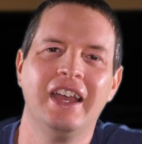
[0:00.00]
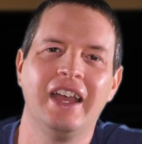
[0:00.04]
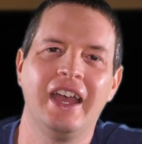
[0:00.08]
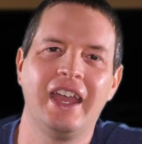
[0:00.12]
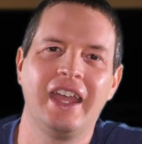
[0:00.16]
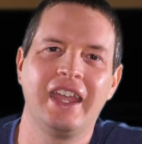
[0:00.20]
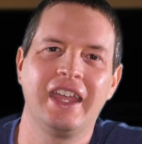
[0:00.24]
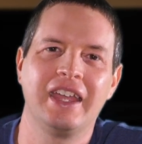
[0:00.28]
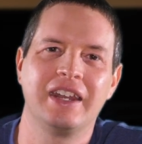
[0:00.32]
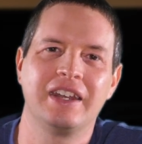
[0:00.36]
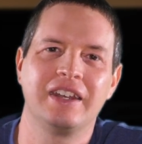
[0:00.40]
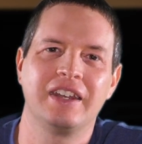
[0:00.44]

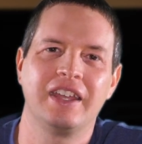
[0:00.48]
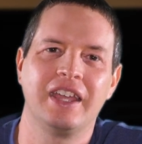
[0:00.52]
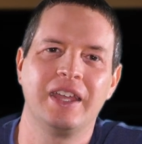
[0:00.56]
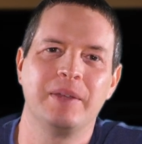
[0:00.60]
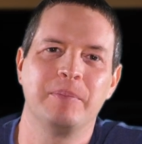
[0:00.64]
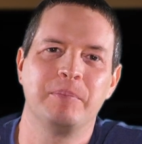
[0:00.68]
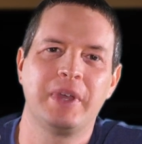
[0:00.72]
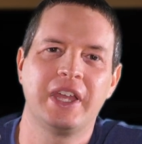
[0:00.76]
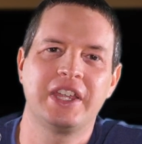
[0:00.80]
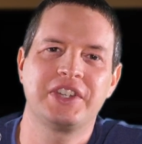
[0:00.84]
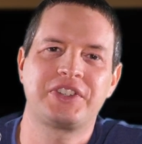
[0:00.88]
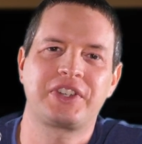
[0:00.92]

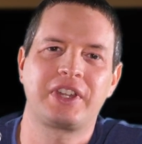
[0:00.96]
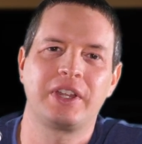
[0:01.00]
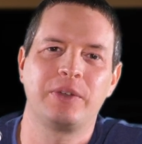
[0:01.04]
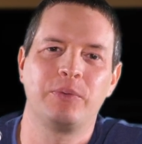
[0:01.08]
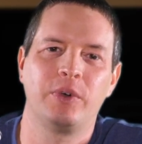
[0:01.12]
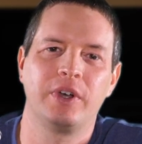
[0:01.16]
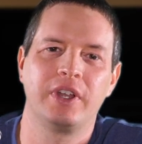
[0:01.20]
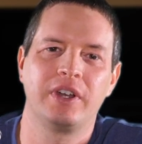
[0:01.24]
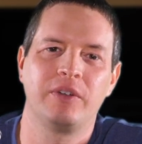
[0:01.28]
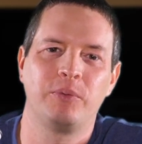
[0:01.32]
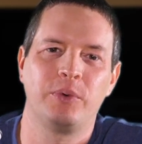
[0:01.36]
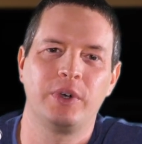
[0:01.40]
And basically
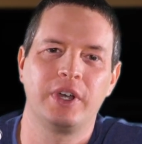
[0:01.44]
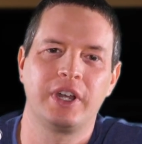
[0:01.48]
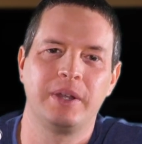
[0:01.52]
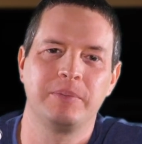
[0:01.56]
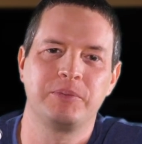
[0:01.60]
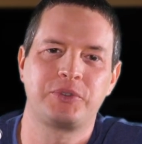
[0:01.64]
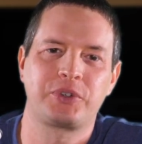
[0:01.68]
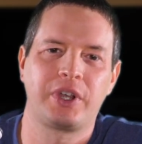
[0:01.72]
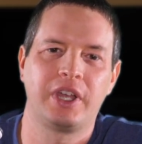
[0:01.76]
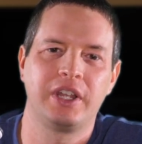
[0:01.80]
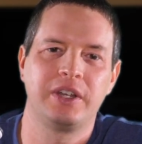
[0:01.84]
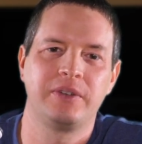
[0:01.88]
what I'm
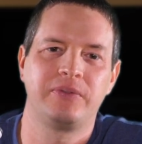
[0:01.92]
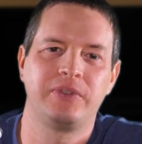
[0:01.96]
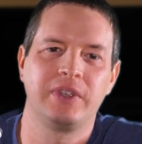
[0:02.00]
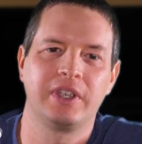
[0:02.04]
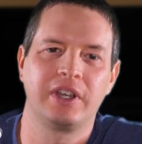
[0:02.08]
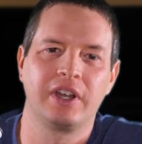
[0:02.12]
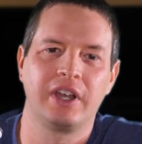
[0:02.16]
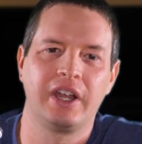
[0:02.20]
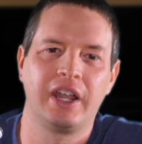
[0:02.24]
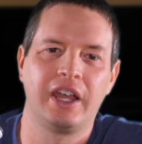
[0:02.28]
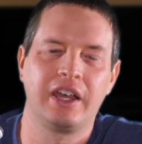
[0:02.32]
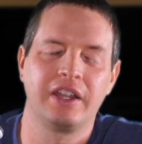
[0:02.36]
trying to
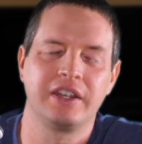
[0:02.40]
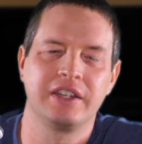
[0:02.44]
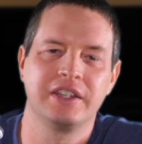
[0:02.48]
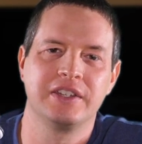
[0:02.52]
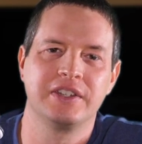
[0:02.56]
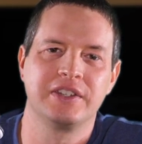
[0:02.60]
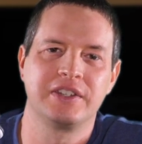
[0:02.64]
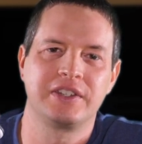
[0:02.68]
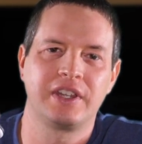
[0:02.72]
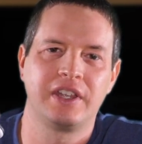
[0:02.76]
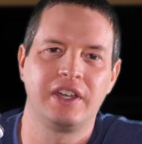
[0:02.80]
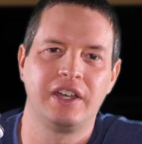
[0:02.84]
figure out
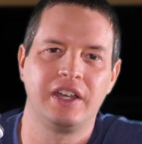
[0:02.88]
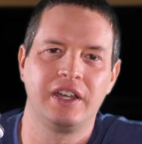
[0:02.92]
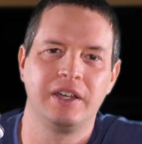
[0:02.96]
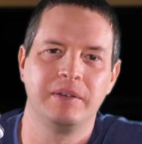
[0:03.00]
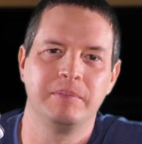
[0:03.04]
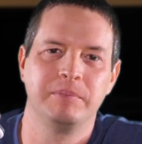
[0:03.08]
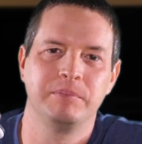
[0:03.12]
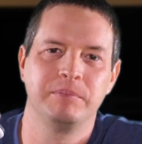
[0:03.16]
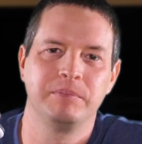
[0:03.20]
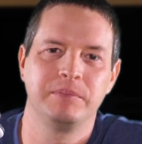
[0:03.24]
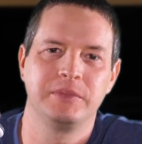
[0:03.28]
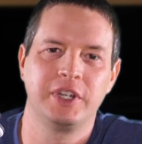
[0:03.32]
is,
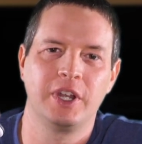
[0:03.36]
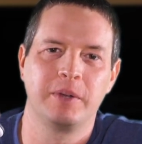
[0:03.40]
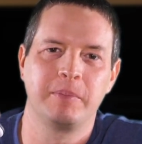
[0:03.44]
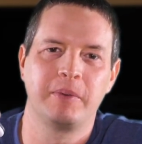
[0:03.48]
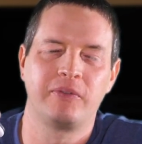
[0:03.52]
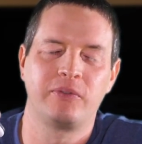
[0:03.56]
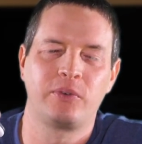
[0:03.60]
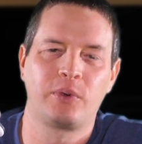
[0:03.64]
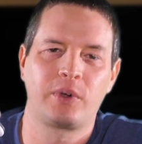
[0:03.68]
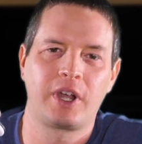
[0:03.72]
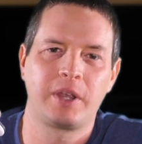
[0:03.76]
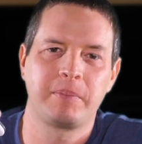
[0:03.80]
you know,
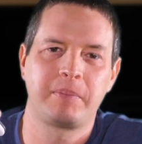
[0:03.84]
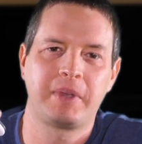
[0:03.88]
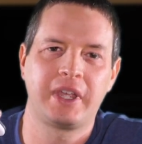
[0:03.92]
before I